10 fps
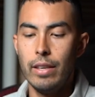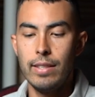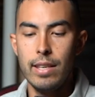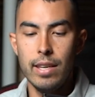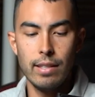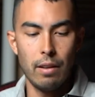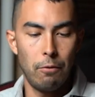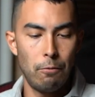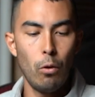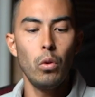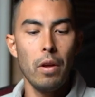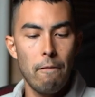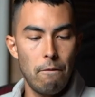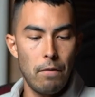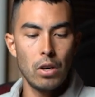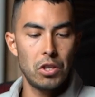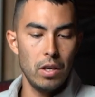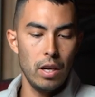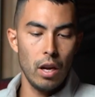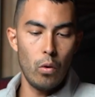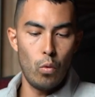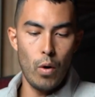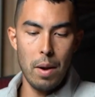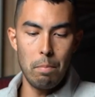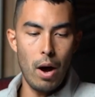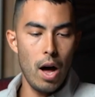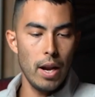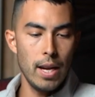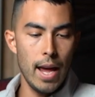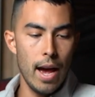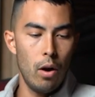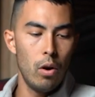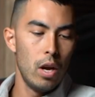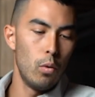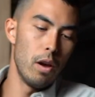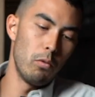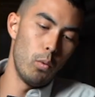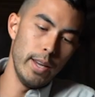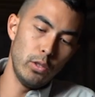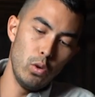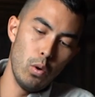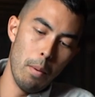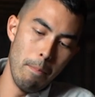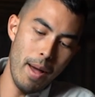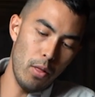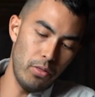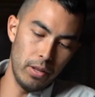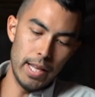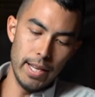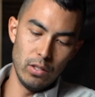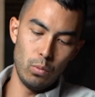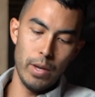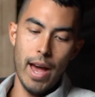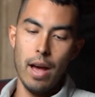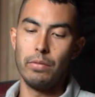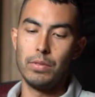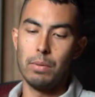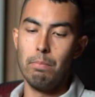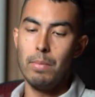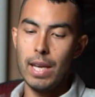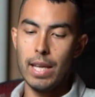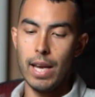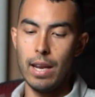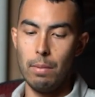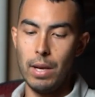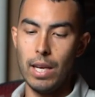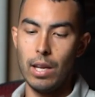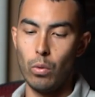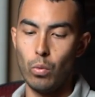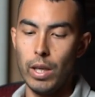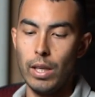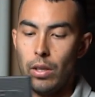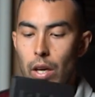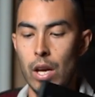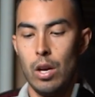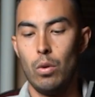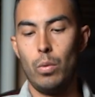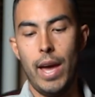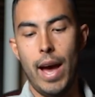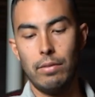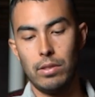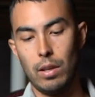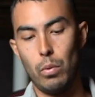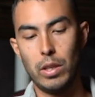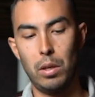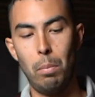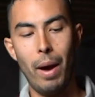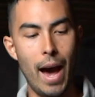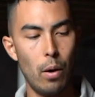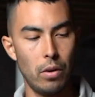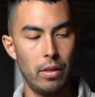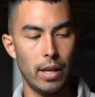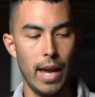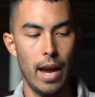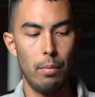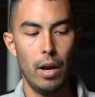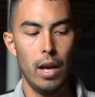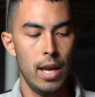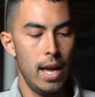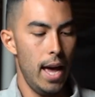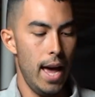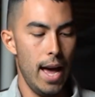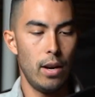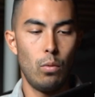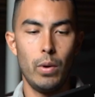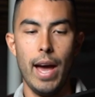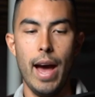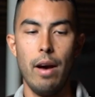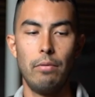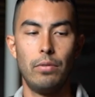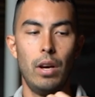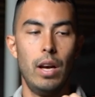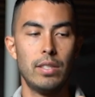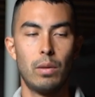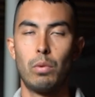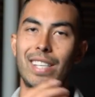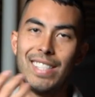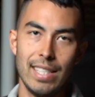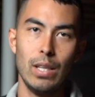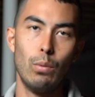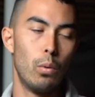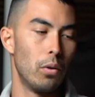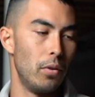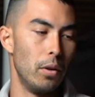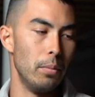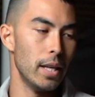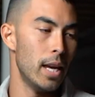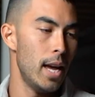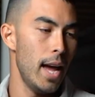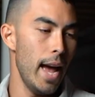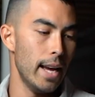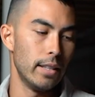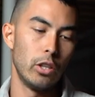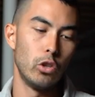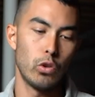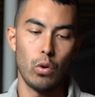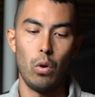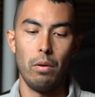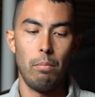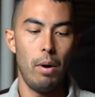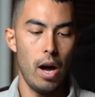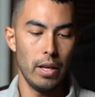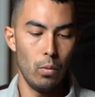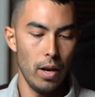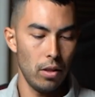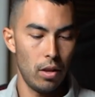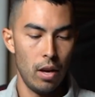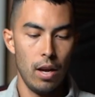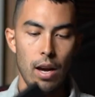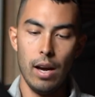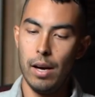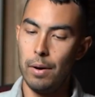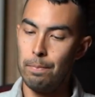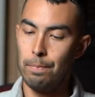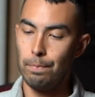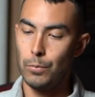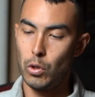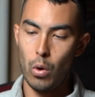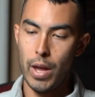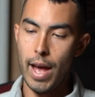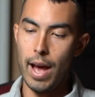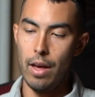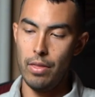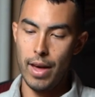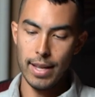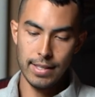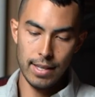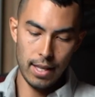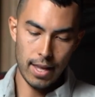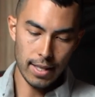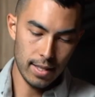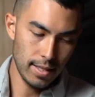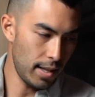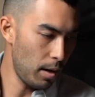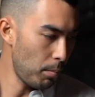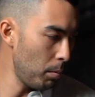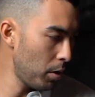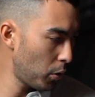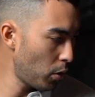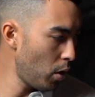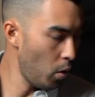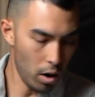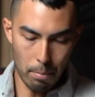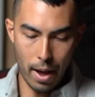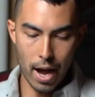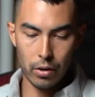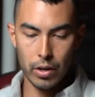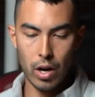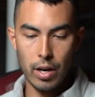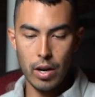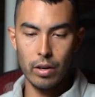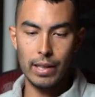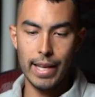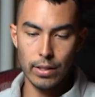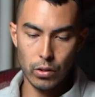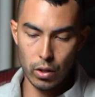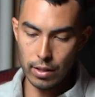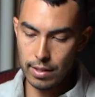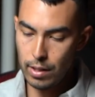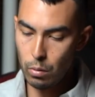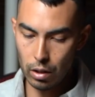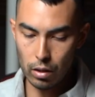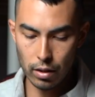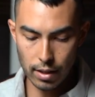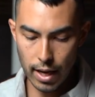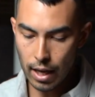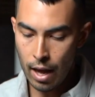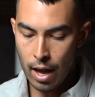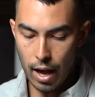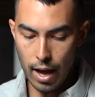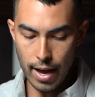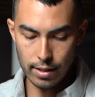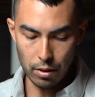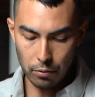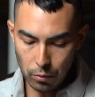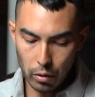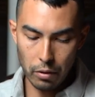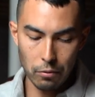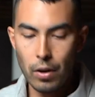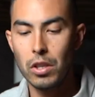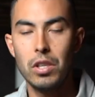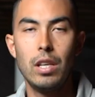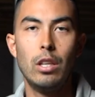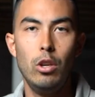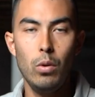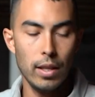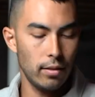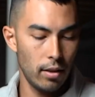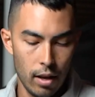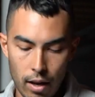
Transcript: This thing is a fully functioning red body now. We have a way to mount the lens. We have some media and a media reader. We have somewhere to power the camera, and we have uh, somewhere to see what we're filming and control the body with. Um, so yeah, that's uh, that's the setup. I'm gonna throw a battery on here and a lens so you can see what it looks like uh, as a fully functioning unit.